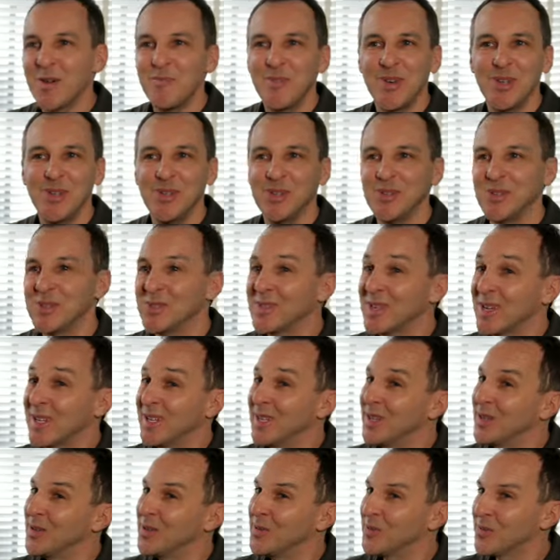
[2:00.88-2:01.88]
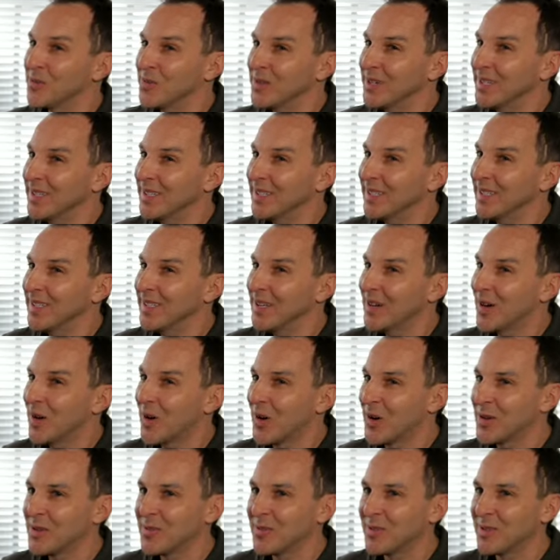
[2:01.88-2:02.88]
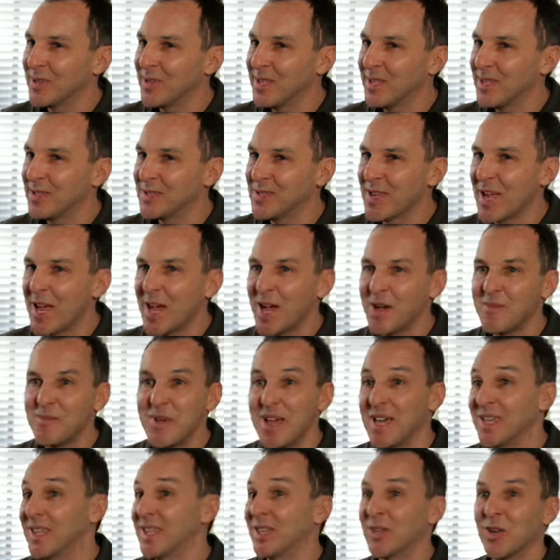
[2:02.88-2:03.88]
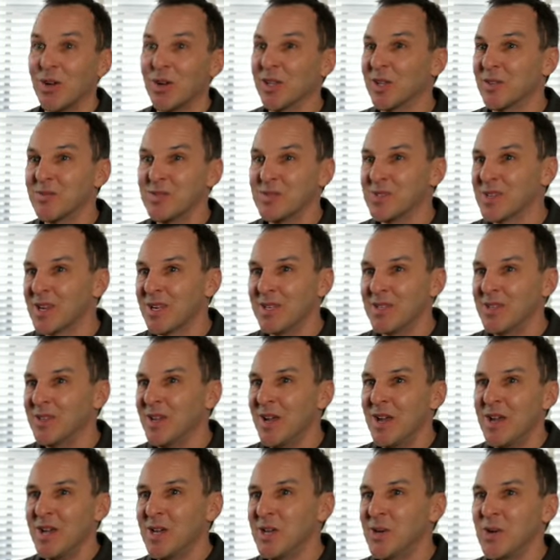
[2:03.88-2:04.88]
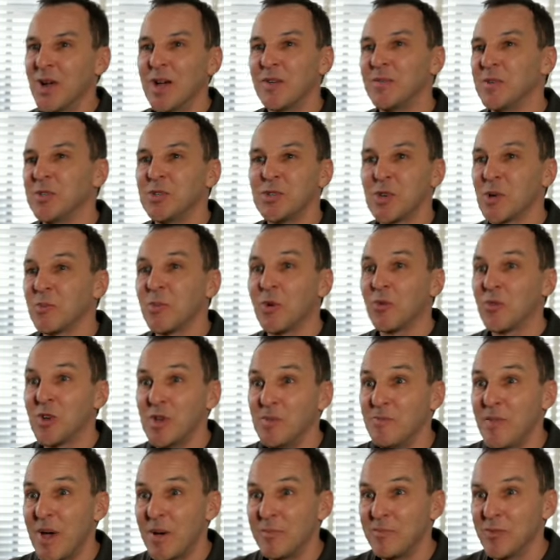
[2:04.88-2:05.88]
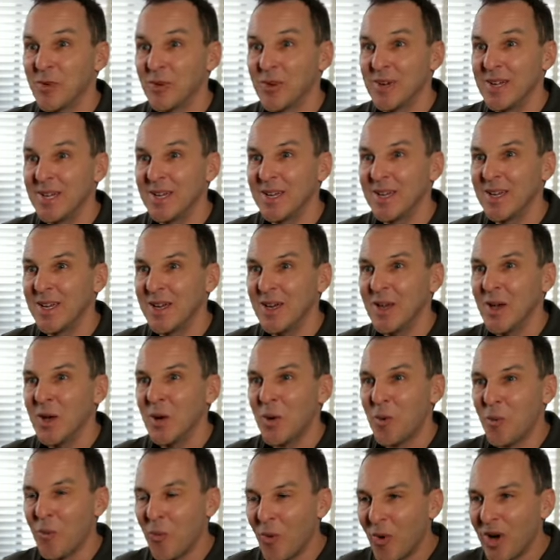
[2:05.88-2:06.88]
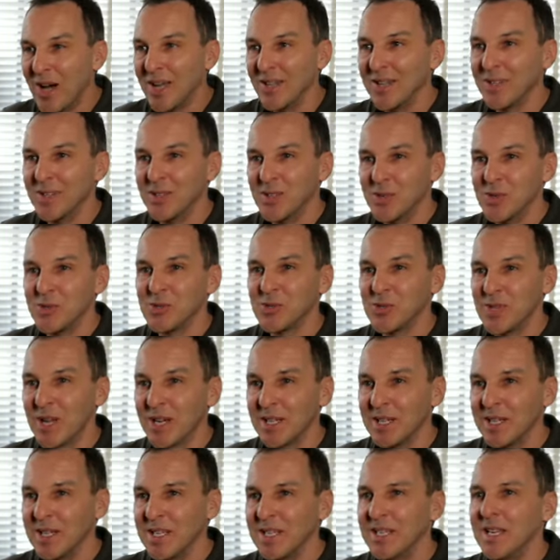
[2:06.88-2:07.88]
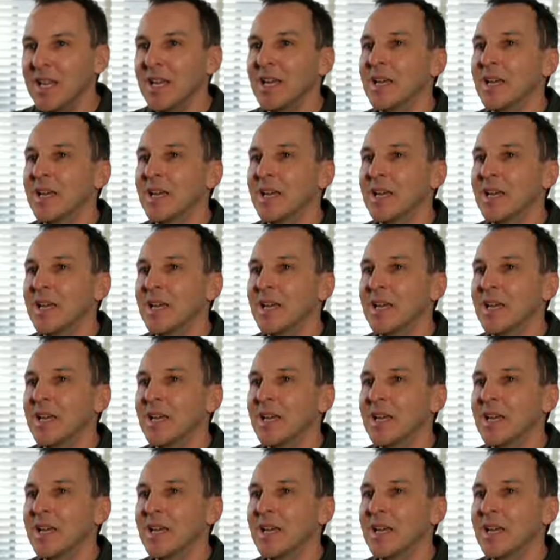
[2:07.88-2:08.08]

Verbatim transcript: and you studied really hard for the exam and then all of a sudden you're having trouble remembering what you studied,